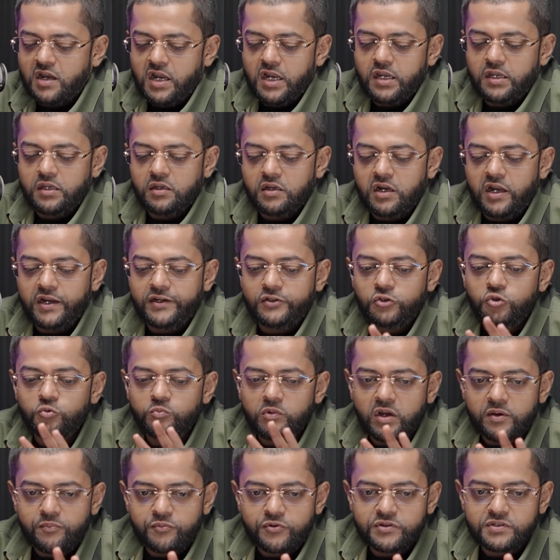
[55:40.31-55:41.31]
I do
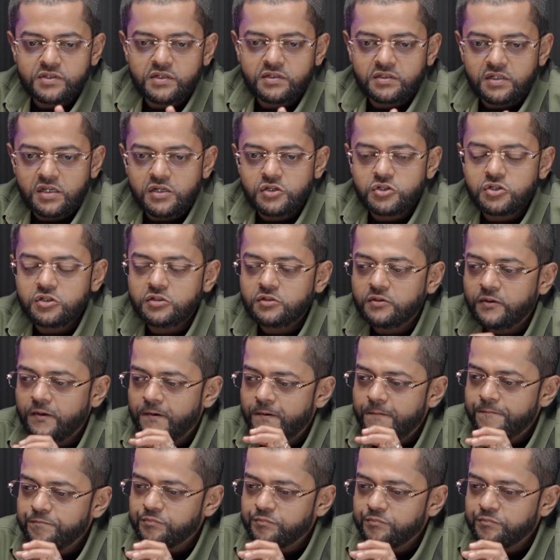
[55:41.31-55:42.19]
my presentation.